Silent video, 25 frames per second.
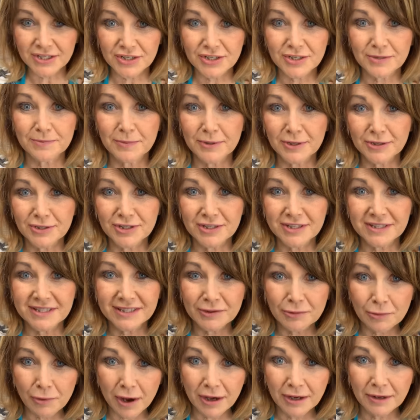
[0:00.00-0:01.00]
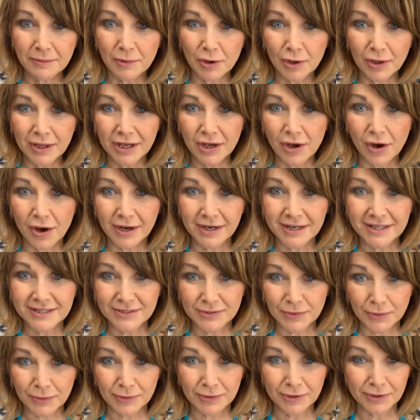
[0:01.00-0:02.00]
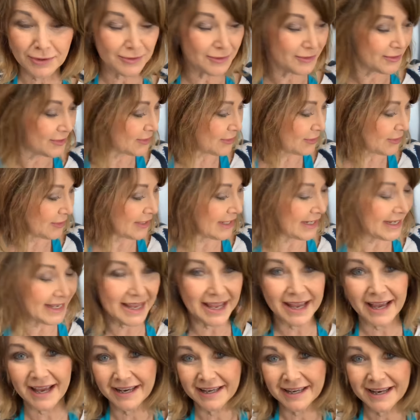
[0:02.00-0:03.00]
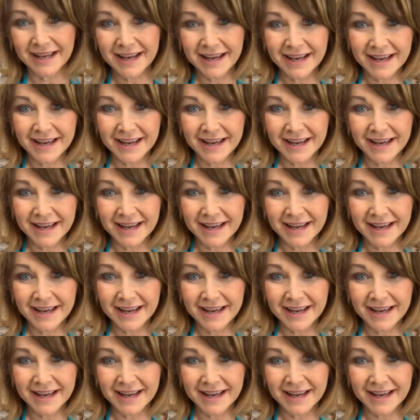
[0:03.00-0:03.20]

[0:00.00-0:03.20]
to purchase the guacamole on its own, you certainly can.